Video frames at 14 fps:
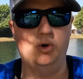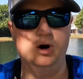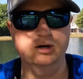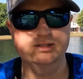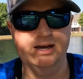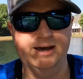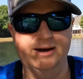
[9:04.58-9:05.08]

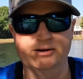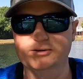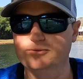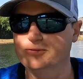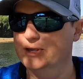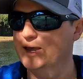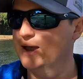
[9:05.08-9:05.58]
walked out
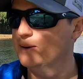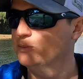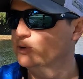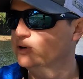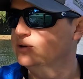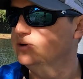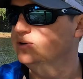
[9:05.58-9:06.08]
of the
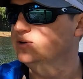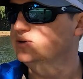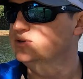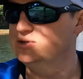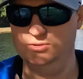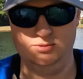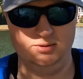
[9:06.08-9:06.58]
camera
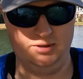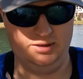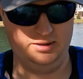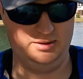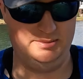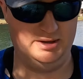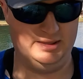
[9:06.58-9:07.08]
to,
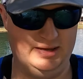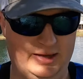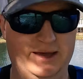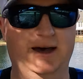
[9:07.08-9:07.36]
uh, make that